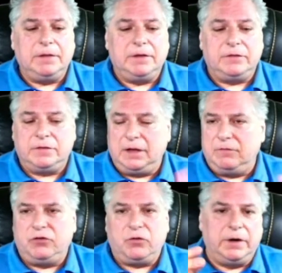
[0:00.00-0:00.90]
list,
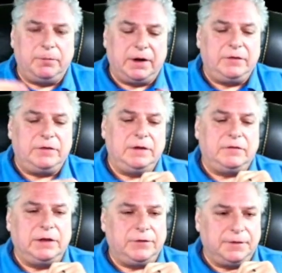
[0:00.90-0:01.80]
inventory, pricing,
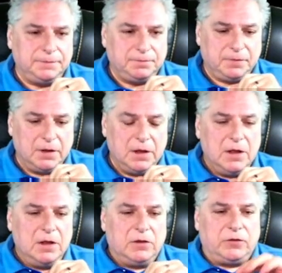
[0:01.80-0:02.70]
etc.
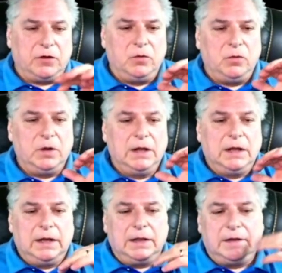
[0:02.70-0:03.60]
So
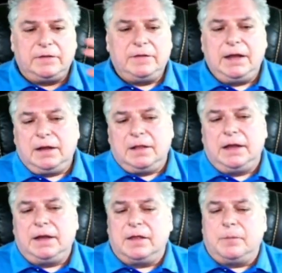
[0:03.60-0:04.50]
let's take
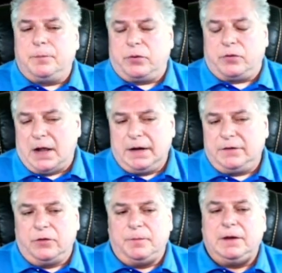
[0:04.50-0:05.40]
like the
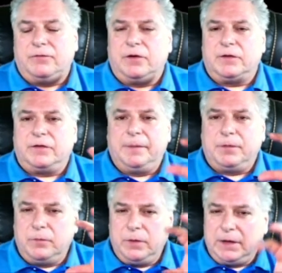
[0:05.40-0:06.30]
product domain, for
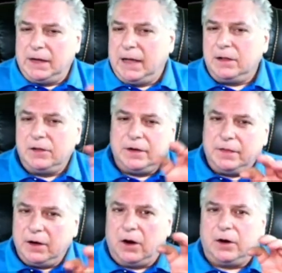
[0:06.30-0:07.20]
example, and we can kind of look
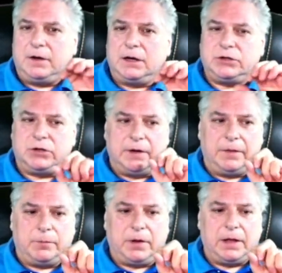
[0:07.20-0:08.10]
at the architecture
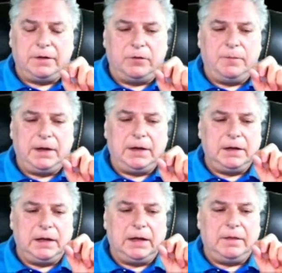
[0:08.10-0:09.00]
around the product
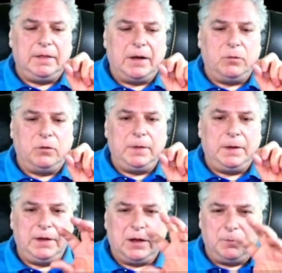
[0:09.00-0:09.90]
domain, and that will
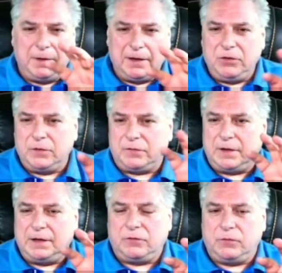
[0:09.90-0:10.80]
maybe help give you a
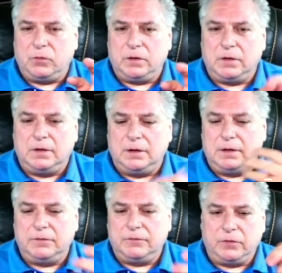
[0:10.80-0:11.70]
sense
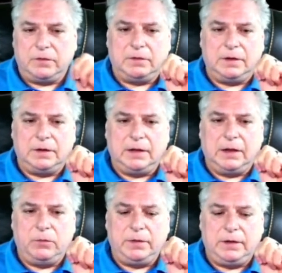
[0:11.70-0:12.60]
for
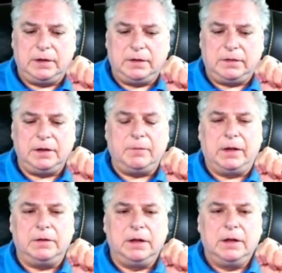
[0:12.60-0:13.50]
how we think
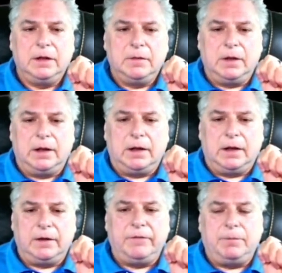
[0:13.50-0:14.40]
about
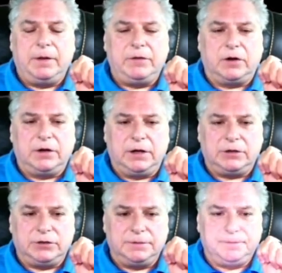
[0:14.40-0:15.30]
an event-based architecture.